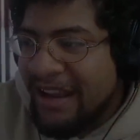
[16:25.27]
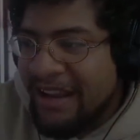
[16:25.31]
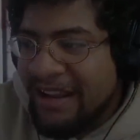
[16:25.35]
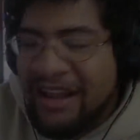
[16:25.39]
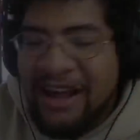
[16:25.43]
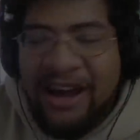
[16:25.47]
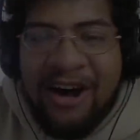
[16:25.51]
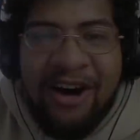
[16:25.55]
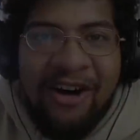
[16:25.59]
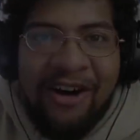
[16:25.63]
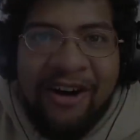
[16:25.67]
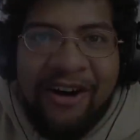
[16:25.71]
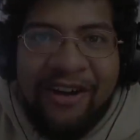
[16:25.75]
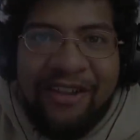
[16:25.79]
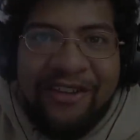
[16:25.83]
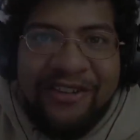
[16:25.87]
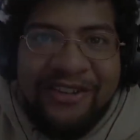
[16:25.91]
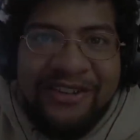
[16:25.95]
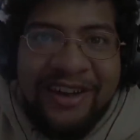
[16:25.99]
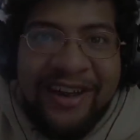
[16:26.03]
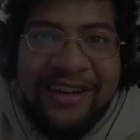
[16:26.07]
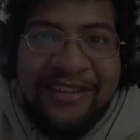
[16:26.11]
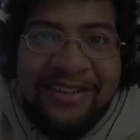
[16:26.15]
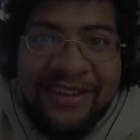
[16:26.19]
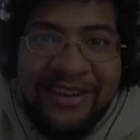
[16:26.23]
And I'll holler
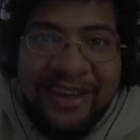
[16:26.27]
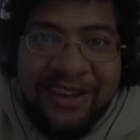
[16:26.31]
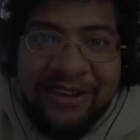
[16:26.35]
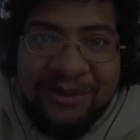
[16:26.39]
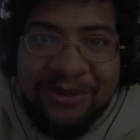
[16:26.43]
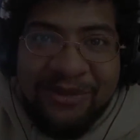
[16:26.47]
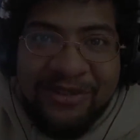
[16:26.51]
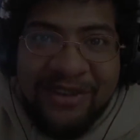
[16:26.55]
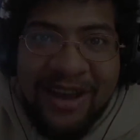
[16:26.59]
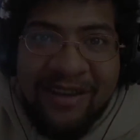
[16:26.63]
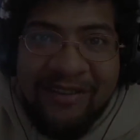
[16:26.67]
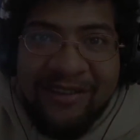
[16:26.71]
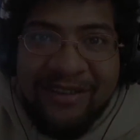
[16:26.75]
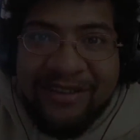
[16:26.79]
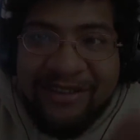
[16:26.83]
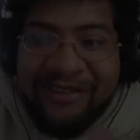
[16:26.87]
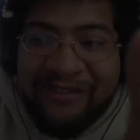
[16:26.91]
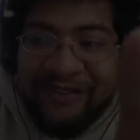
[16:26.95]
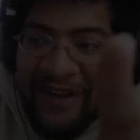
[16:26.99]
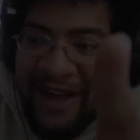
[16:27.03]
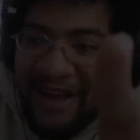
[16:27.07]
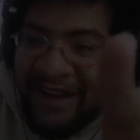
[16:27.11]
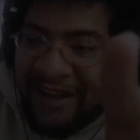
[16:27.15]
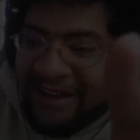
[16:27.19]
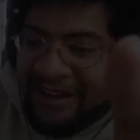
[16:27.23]
at you guys in the next one,
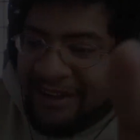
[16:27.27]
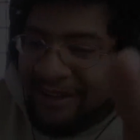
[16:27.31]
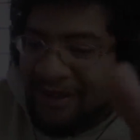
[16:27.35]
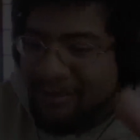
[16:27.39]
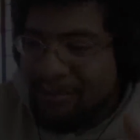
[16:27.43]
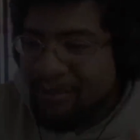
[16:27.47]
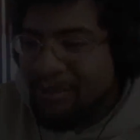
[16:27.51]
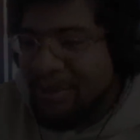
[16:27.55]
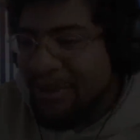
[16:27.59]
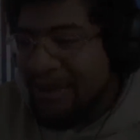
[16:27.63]
ChavezzSlovakia.